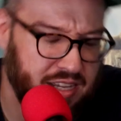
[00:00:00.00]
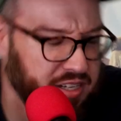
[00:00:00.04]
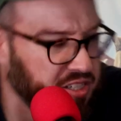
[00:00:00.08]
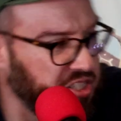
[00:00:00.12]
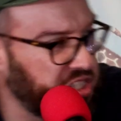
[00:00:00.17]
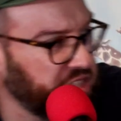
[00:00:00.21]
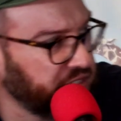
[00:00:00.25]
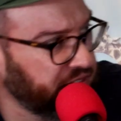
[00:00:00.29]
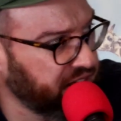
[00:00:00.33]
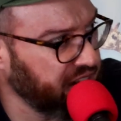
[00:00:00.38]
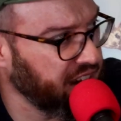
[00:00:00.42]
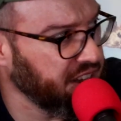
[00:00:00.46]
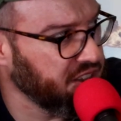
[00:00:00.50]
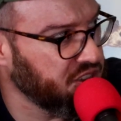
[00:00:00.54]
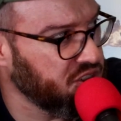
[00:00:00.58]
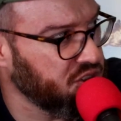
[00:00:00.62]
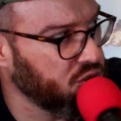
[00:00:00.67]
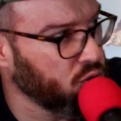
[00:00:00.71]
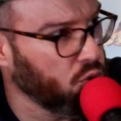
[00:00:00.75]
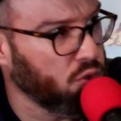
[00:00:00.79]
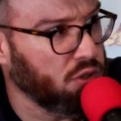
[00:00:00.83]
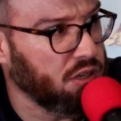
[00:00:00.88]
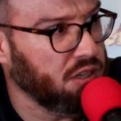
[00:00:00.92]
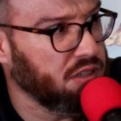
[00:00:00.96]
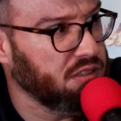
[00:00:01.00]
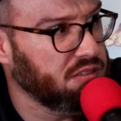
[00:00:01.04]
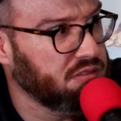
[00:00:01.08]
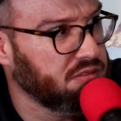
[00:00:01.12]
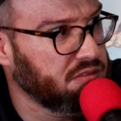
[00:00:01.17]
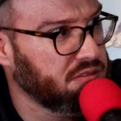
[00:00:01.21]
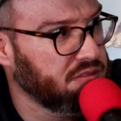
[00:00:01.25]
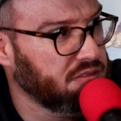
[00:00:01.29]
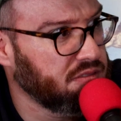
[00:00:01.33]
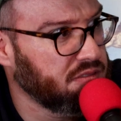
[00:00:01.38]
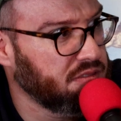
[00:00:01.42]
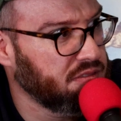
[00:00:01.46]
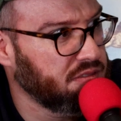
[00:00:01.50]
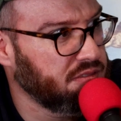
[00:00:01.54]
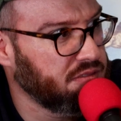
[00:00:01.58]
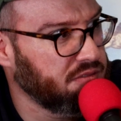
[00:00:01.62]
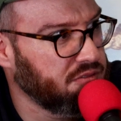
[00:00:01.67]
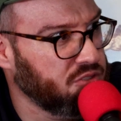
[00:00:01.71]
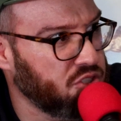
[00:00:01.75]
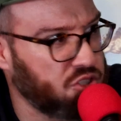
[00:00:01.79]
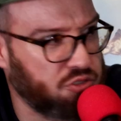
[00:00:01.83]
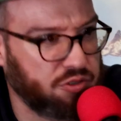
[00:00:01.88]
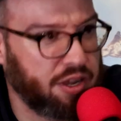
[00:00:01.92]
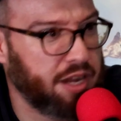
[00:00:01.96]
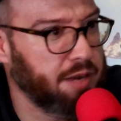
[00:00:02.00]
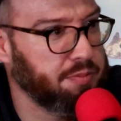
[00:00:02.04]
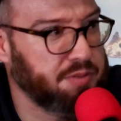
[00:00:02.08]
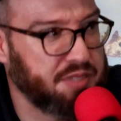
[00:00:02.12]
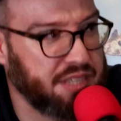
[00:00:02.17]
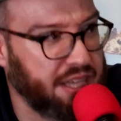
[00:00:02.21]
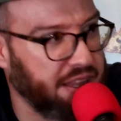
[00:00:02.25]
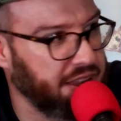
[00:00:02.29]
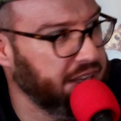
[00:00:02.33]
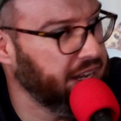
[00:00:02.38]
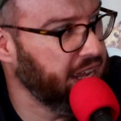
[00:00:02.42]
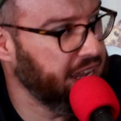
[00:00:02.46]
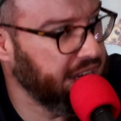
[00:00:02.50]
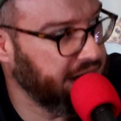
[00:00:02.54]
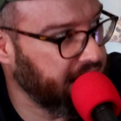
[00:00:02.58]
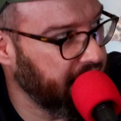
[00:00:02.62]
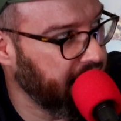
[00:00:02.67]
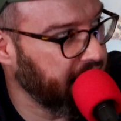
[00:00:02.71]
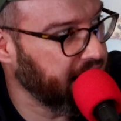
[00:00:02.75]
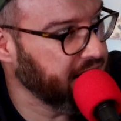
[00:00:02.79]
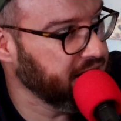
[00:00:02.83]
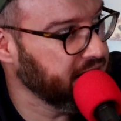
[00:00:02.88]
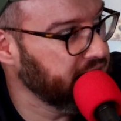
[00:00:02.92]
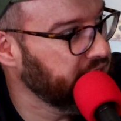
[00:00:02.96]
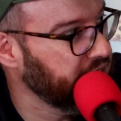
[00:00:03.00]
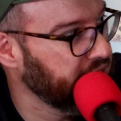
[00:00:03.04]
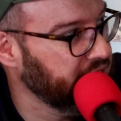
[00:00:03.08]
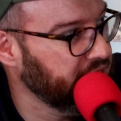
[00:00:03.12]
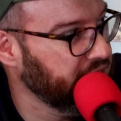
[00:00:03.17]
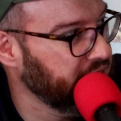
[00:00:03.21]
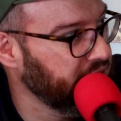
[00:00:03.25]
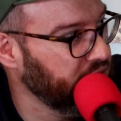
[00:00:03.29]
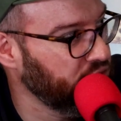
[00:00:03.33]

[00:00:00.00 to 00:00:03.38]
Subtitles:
Defense store. Straight up selling AKs.